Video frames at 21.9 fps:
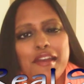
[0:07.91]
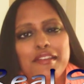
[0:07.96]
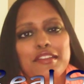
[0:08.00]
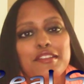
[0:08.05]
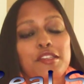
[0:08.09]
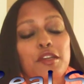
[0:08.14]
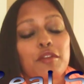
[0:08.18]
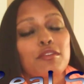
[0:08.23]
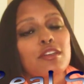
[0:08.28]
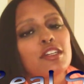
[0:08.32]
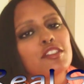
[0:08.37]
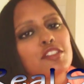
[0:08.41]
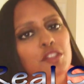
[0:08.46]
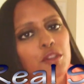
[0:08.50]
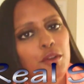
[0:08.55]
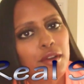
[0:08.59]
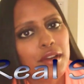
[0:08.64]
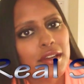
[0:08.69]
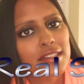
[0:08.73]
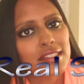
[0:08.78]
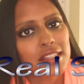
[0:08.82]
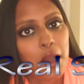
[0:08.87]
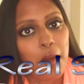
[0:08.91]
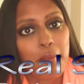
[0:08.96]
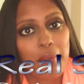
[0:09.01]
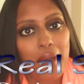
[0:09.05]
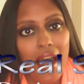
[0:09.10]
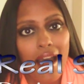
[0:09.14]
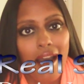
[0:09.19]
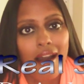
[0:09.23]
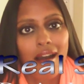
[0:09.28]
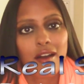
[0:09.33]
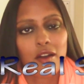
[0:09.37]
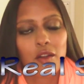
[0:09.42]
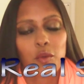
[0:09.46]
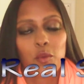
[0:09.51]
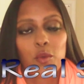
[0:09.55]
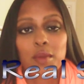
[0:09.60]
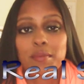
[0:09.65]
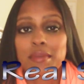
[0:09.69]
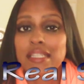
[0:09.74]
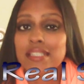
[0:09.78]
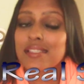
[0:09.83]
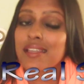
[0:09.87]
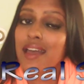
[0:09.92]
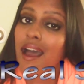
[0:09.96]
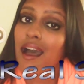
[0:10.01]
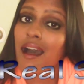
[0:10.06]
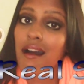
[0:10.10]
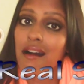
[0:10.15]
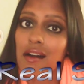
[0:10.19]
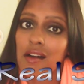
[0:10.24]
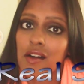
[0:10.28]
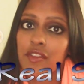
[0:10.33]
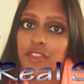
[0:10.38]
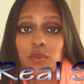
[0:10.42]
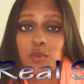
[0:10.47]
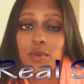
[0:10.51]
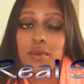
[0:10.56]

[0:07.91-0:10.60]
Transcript: These are real stories about women's health,